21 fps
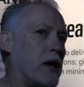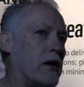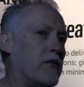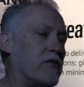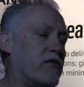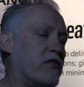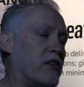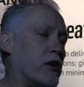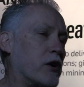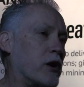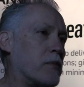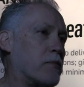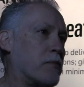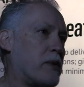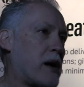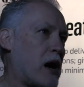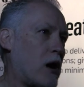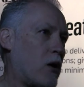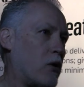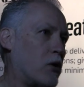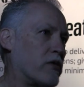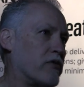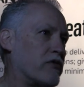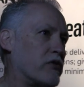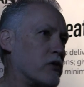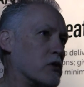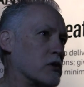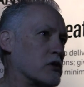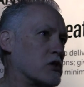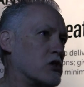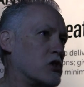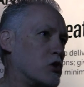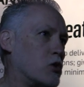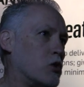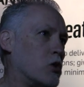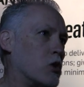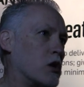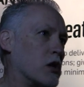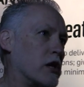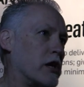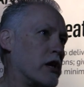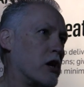a very powerful
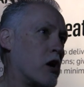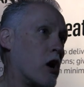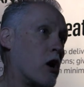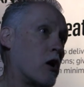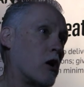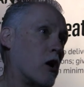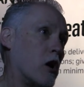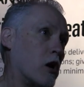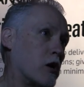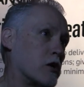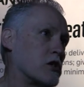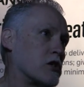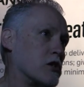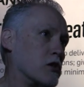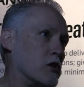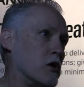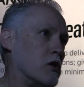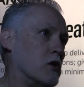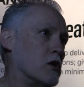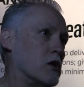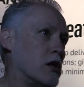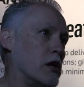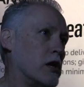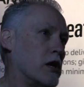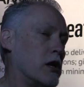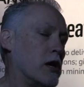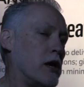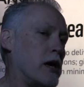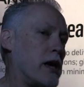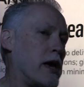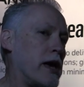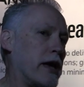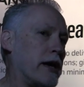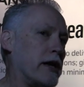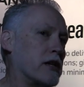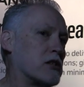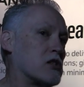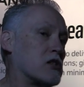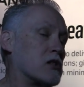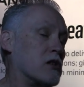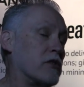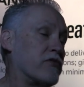tool in our arsenal, and
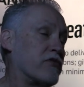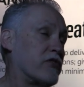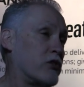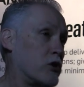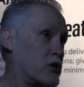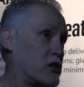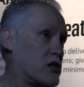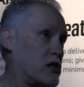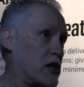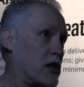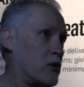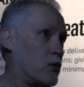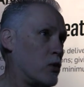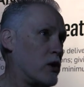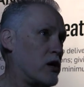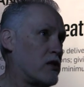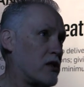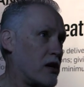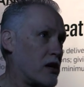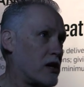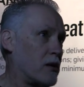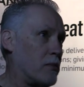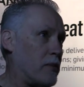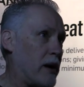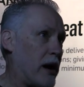it's the first thing we think